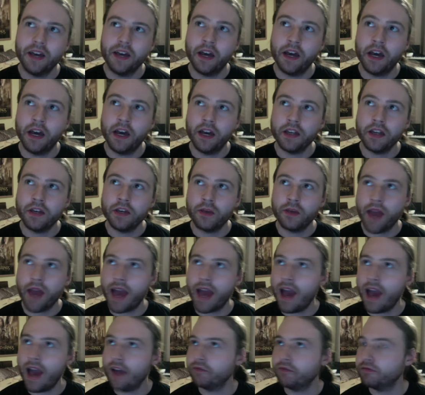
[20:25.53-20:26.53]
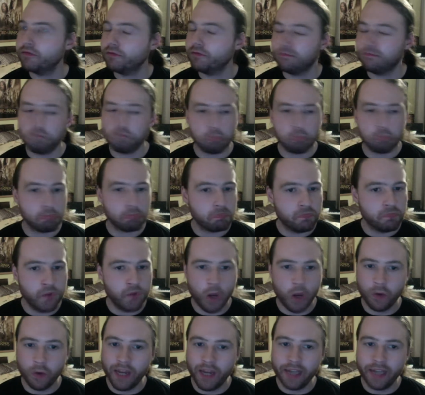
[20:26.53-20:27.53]
You have
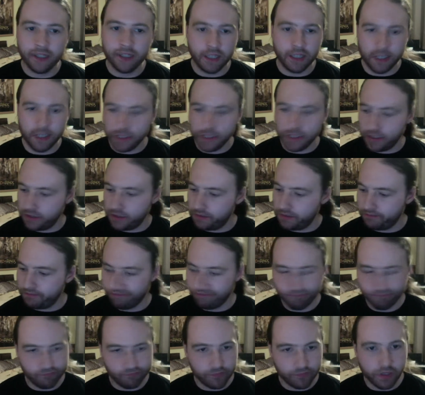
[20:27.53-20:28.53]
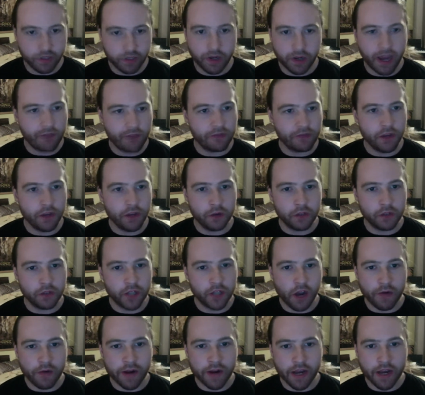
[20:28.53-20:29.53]
no Legolas, you have no
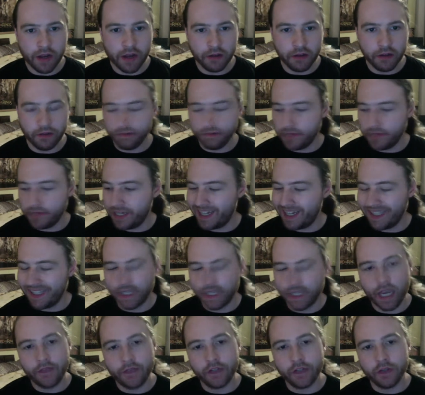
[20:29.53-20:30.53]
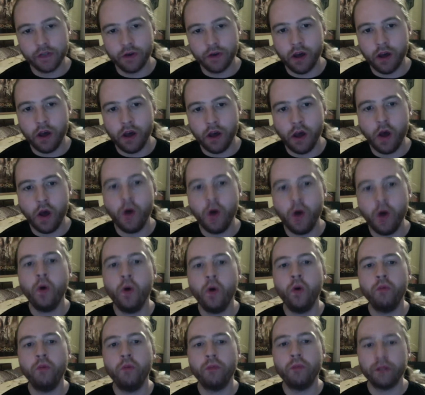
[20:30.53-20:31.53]
Toriel, and it saves you a
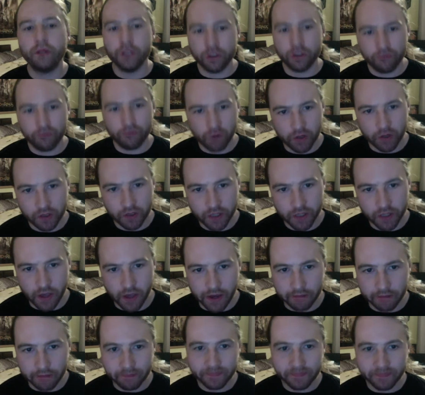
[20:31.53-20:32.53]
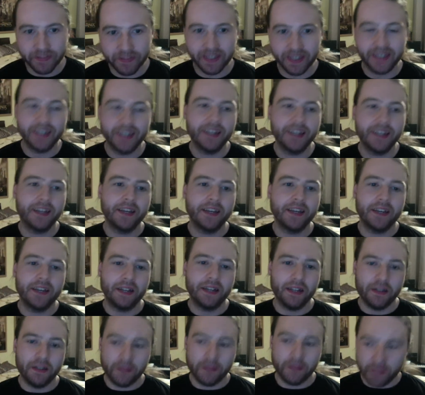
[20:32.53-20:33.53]
whole bunch of runtime.
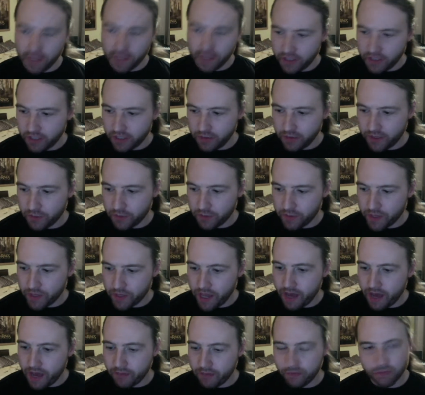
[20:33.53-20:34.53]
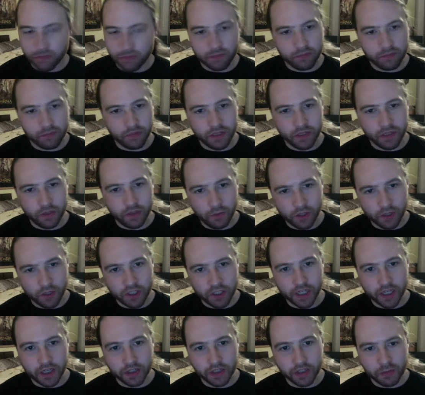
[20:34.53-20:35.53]
The issue is with that, when you watch
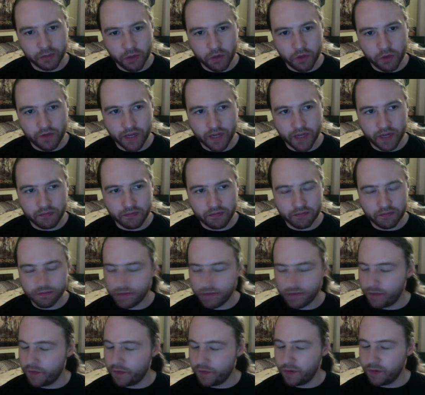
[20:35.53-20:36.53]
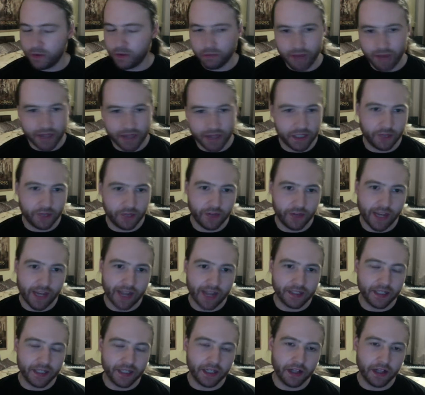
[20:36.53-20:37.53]
it as a movie, it feels massively
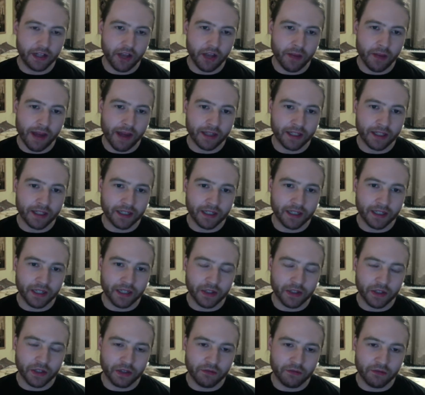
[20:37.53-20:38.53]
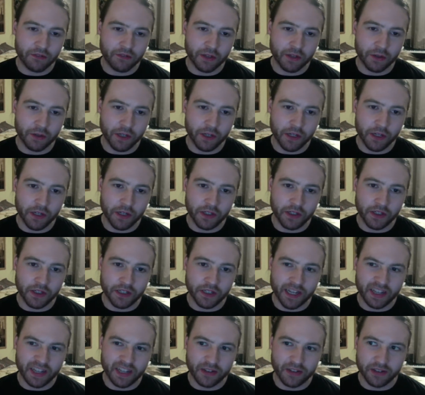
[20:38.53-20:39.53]
anticlimactic, and it doesn't feel earned, and
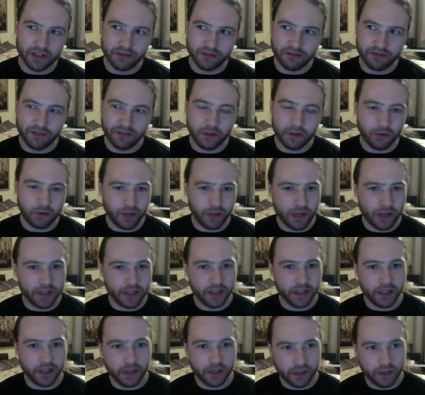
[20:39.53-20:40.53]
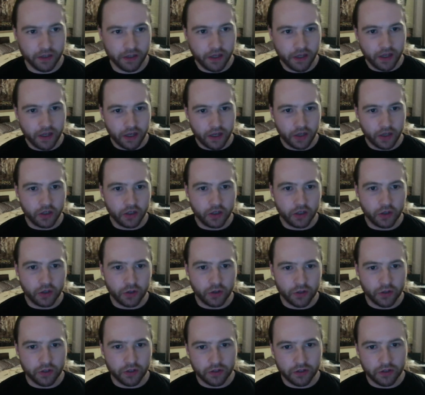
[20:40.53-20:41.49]
it doesn't feel like a good